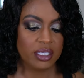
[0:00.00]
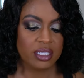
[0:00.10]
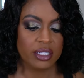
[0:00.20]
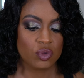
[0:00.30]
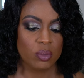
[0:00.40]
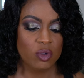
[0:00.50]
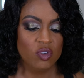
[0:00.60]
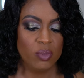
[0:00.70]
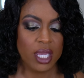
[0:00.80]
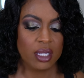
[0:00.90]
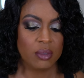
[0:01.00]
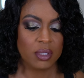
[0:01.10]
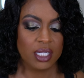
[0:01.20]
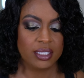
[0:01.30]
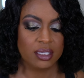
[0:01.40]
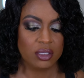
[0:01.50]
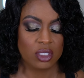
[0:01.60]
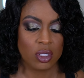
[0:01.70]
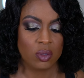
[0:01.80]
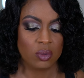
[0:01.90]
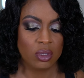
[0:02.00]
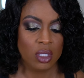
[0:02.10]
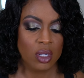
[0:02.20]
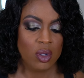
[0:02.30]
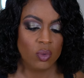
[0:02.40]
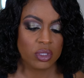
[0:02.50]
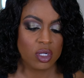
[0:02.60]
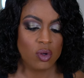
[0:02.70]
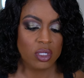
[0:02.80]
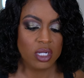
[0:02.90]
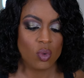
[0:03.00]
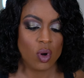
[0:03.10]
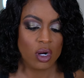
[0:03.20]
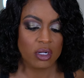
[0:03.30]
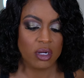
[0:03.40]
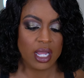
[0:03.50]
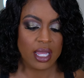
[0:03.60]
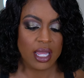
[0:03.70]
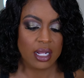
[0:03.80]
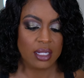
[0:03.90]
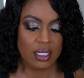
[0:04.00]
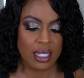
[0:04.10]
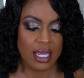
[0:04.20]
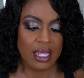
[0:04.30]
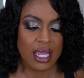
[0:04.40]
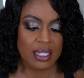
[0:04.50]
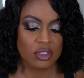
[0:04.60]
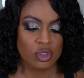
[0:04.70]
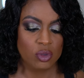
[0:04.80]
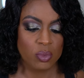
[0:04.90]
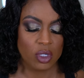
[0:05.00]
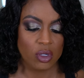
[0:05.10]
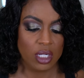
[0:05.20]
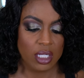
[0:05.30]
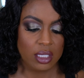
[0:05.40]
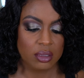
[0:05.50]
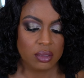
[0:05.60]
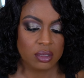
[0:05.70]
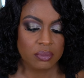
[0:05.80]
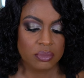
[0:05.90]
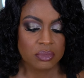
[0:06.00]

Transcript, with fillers: It says remove makeup, cleanse, and tone with coconut water, clay, and super greens.